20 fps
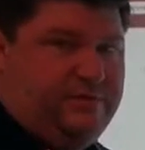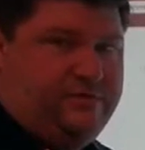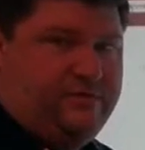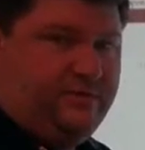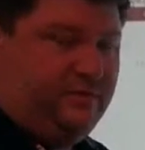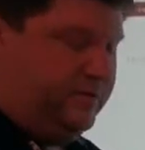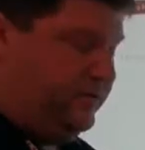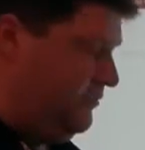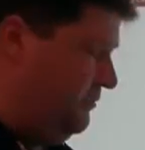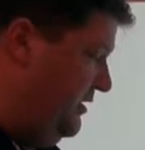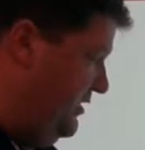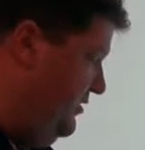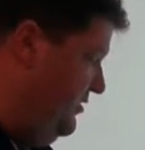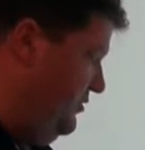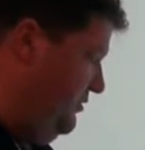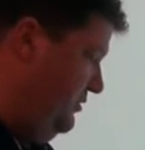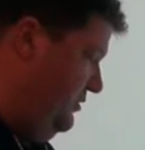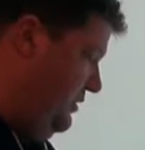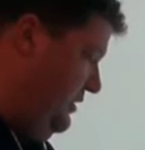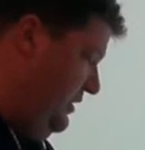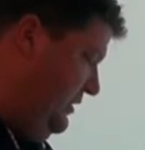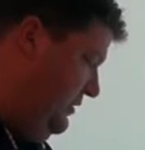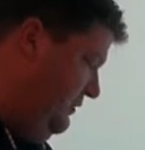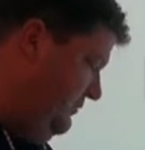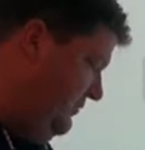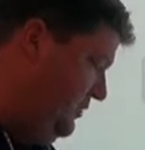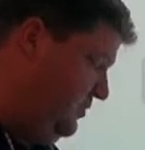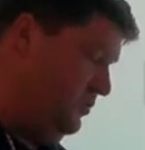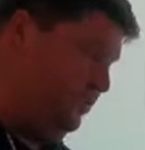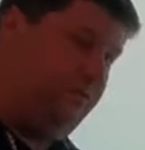this folder, but
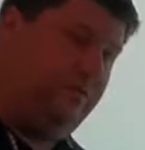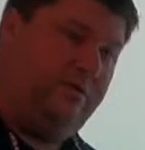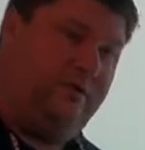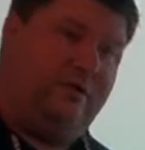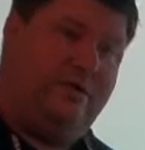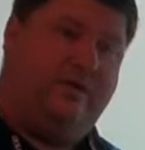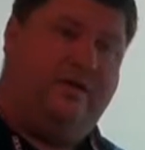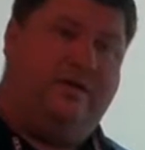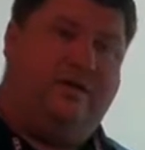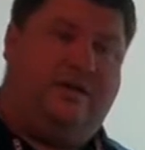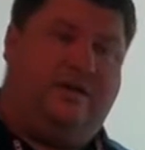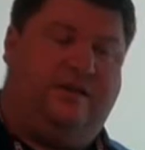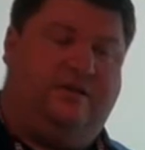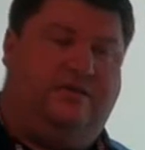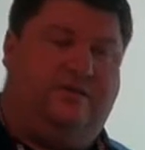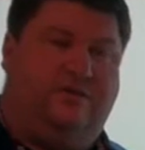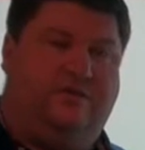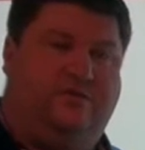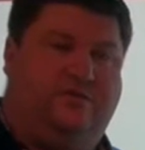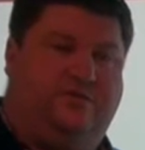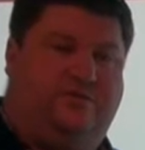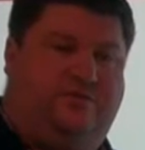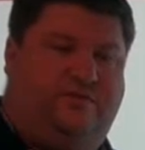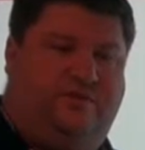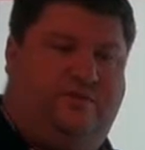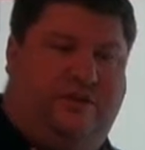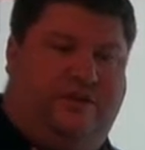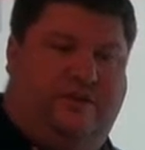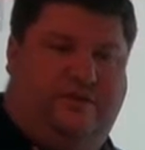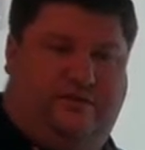you'll either use
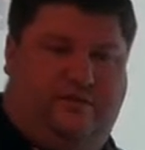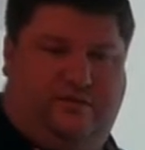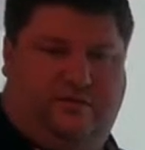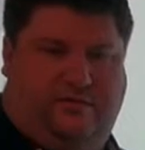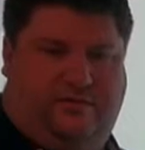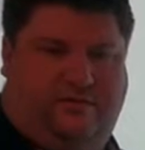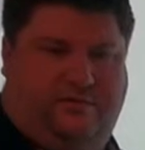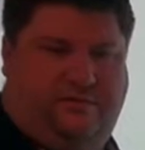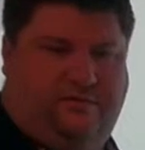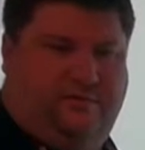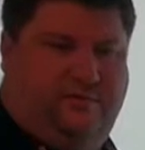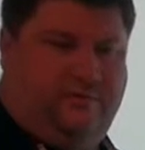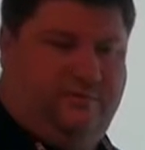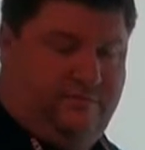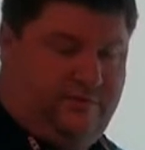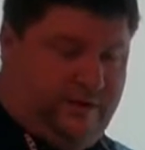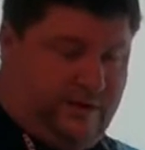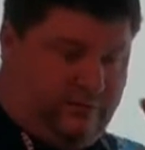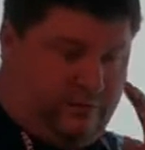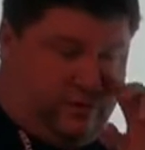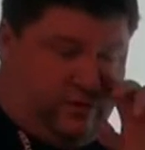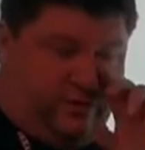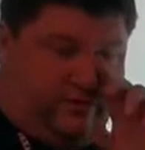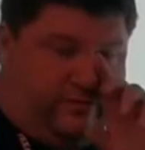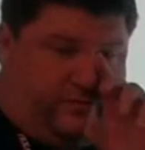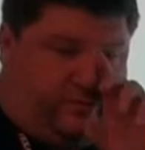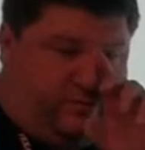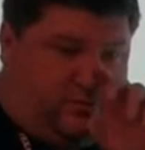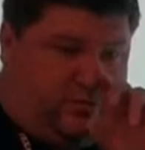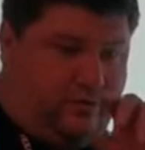the keyboard
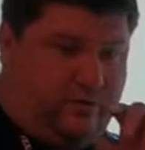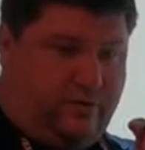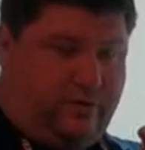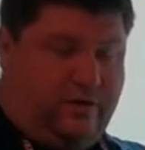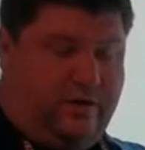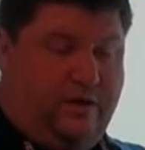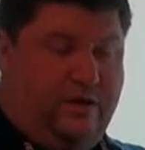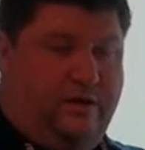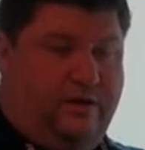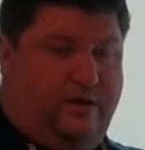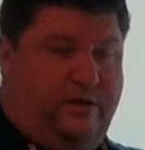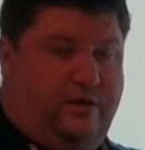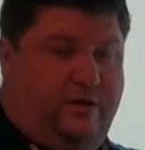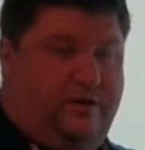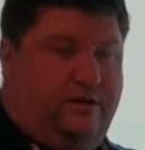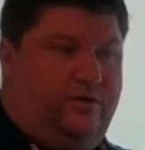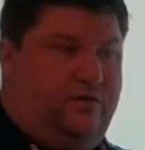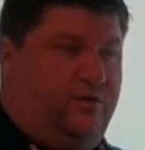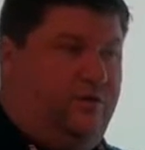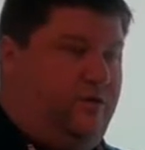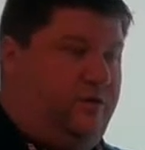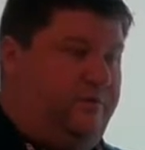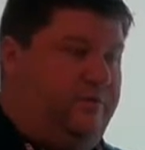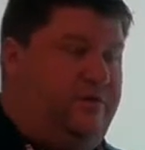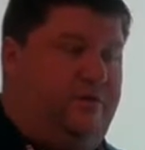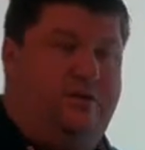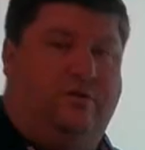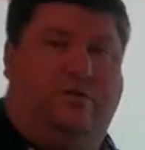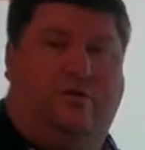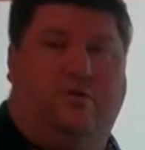for your
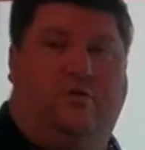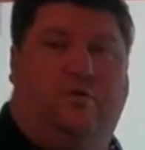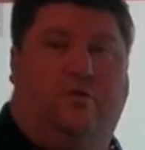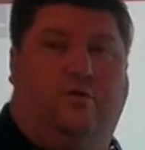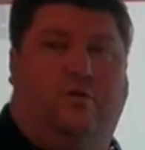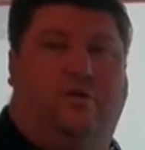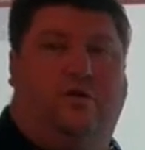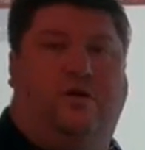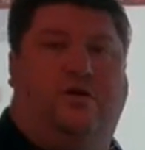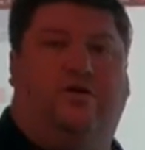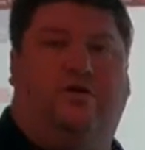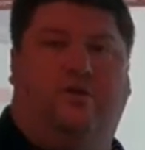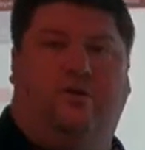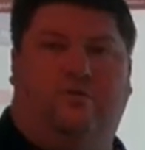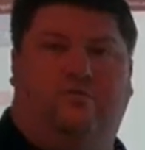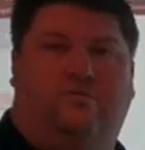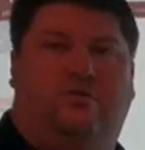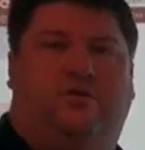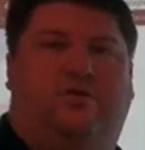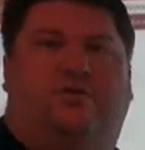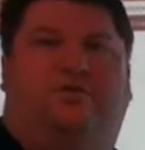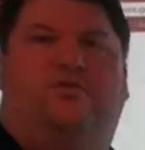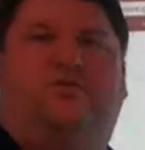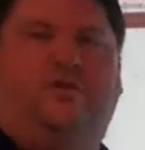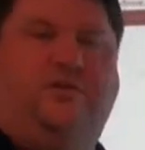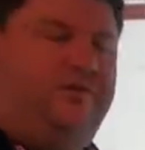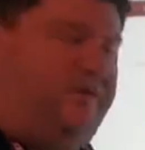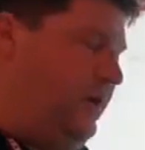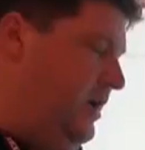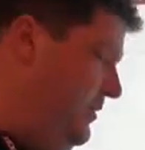computer or on a Chromebook or on your